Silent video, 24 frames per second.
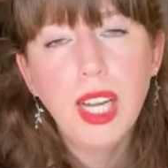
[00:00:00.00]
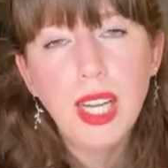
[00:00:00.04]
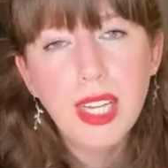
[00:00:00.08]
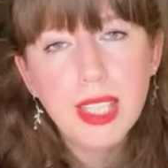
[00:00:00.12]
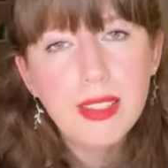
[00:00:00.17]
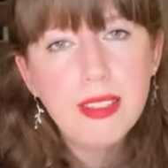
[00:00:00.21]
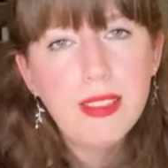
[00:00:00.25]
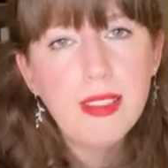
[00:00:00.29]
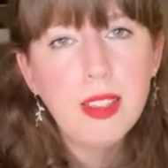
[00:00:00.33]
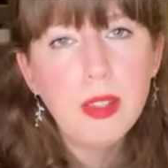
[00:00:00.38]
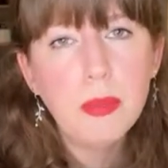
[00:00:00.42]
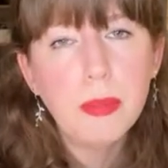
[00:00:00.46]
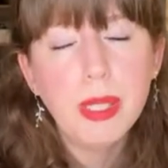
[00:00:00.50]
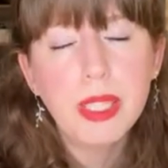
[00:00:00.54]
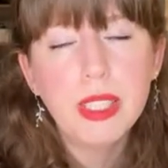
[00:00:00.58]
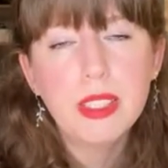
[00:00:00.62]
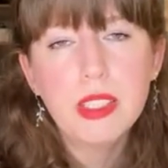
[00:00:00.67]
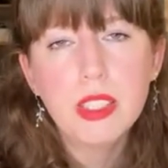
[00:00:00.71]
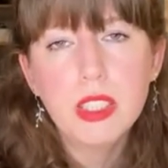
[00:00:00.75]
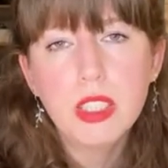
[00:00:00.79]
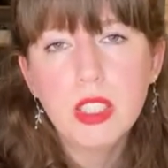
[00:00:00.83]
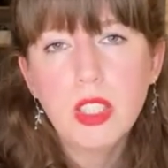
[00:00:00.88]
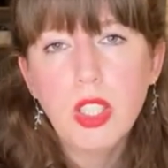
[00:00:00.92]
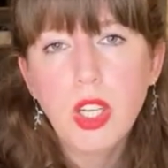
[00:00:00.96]

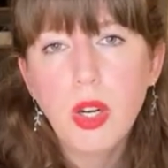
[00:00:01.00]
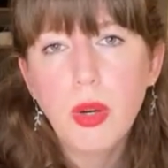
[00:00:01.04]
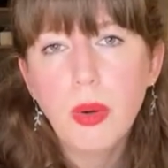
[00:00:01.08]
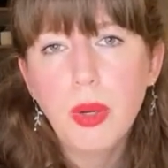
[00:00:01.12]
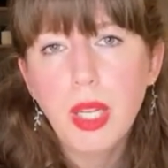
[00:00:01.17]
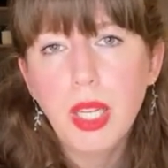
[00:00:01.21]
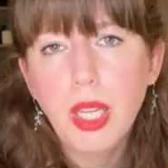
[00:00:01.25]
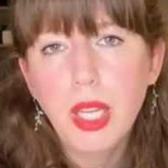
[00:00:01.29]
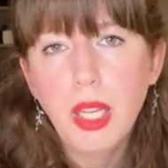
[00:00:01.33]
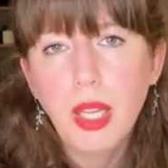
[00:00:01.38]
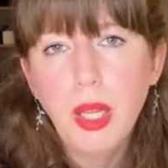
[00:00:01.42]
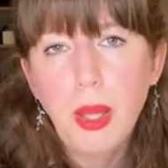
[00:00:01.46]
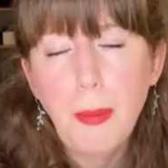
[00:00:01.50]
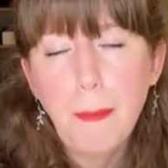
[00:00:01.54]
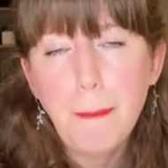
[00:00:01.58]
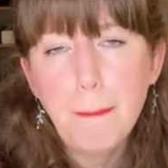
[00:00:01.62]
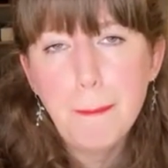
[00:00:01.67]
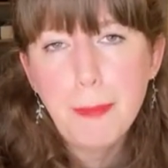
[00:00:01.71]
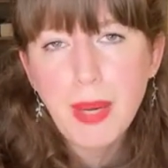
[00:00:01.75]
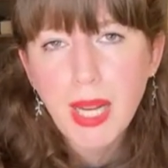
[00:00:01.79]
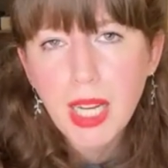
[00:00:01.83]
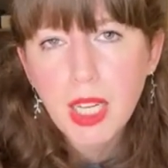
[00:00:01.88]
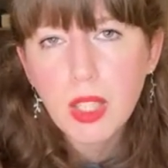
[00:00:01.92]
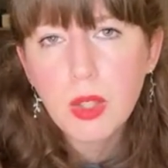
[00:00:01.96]
antimatter going
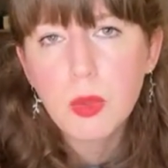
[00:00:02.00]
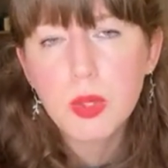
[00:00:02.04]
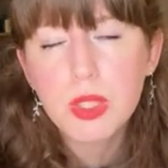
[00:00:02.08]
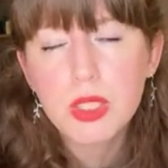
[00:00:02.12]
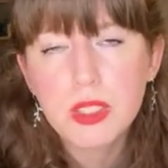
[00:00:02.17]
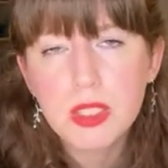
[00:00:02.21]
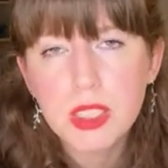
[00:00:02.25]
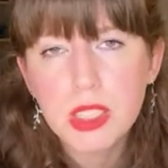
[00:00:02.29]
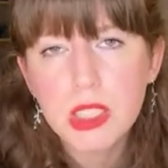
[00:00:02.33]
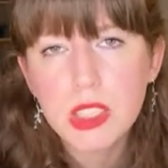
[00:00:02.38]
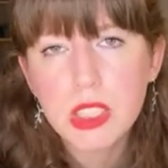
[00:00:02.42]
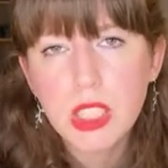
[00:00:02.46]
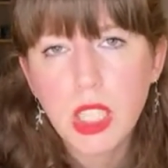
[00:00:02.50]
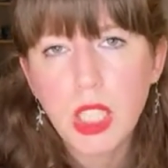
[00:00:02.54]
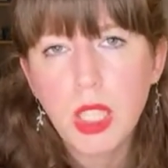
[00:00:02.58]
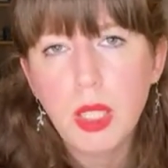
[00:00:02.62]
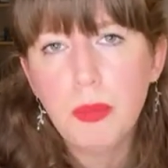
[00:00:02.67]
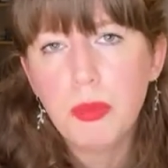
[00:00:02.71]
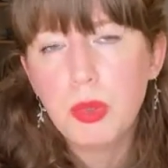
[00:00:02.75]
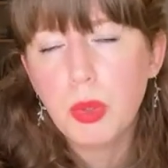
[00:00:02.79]
backwards in time.